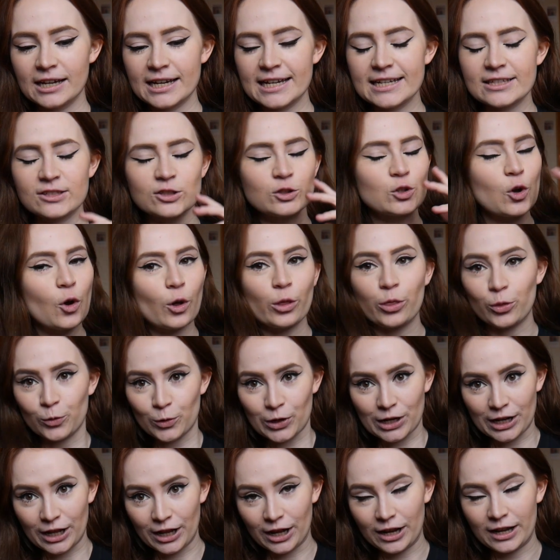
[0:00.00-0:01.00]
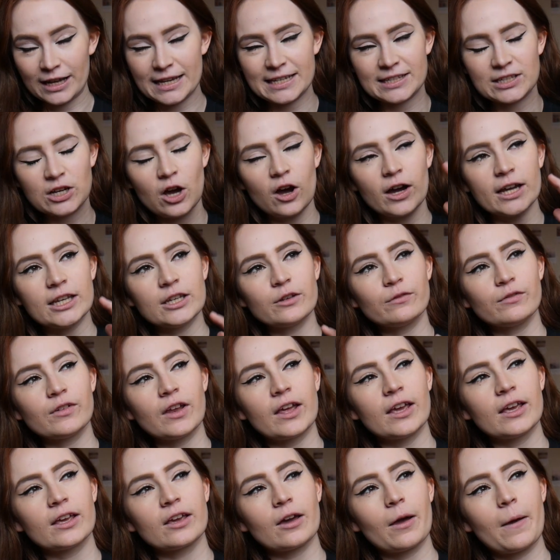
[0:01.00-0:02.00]
It's not thriller. It's kind of
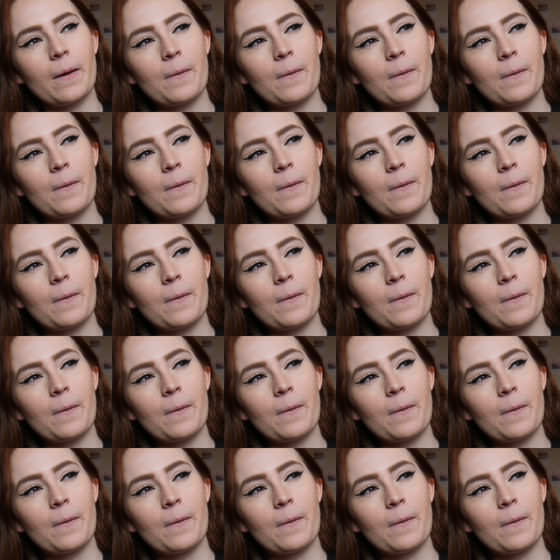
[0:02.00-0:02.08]
like